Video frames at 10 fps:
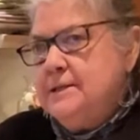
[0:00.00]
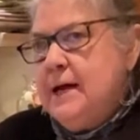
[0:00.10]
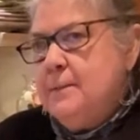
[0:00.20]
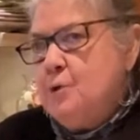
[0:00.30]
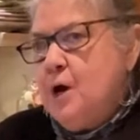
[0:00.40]
and
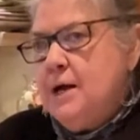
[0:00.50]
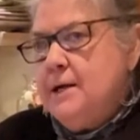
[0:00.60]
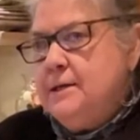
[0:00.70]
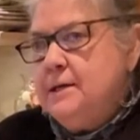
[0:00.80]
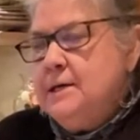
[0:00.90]
that
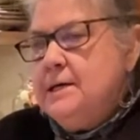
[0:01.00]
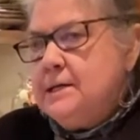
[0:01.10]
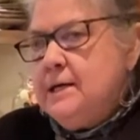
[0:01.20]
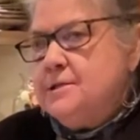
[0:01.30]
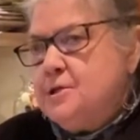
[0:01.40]
brine
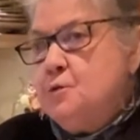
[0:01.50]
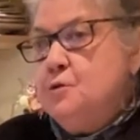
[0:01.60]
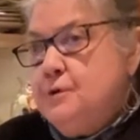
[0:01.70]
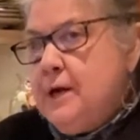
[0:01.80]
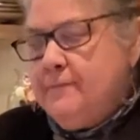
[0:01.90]
cuts
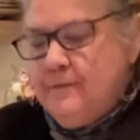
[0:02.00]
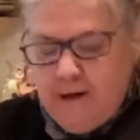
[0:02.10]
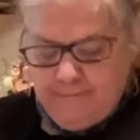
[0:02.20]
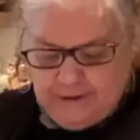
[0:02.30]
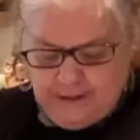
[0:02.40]
through that
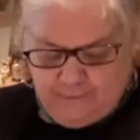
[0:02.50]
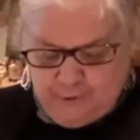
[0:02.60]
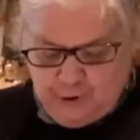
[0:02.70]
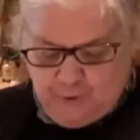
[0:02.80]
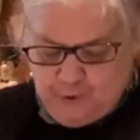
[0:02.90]
fat flavor.
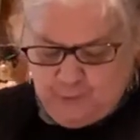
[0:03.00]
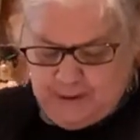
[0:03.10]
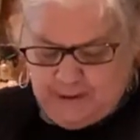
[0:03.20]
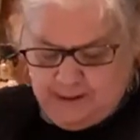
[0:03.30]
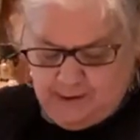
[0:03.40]
So it's
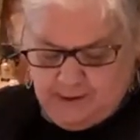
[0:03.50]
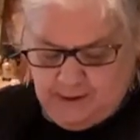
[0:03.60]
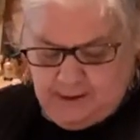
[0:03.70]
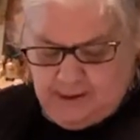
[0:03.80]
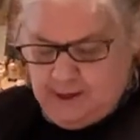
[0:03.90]
really
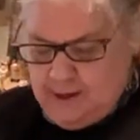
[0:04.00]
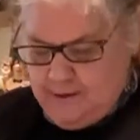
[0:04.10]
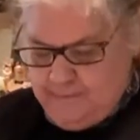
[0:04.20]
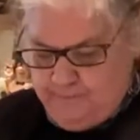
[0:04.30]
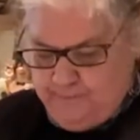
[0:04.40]

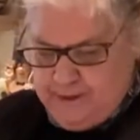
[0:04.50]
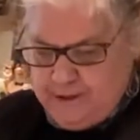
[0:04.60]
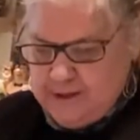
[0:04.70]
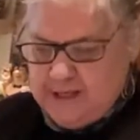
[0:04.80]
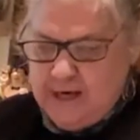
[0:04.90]

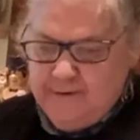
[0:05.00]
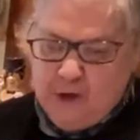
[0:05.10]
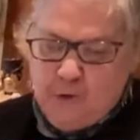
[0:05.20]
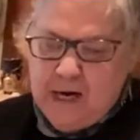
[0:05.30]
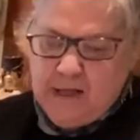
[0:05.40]
just kind of a
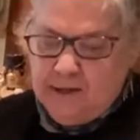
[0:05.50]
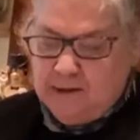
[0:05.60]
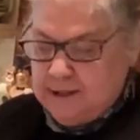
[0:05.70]
great little